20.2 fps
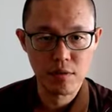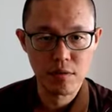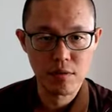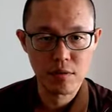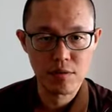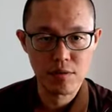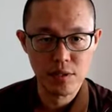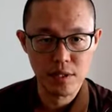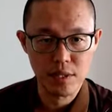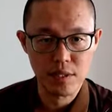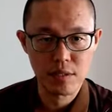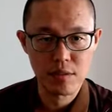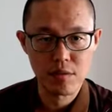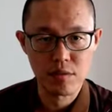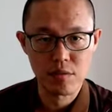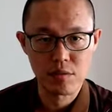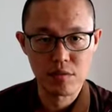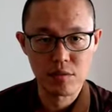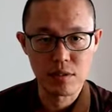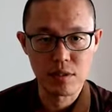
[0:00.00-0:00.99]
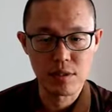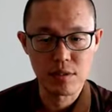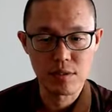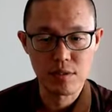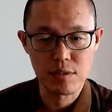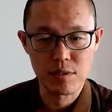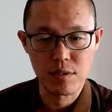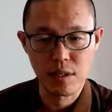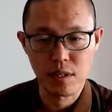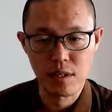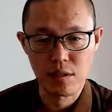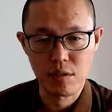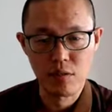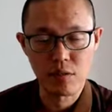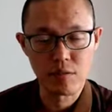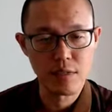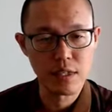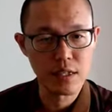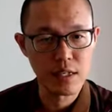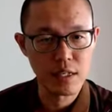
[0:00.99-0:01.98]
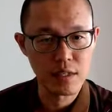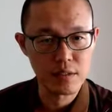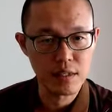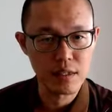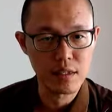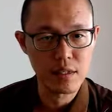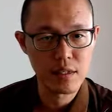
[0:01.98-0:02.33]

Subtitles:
sick to this COVID-19,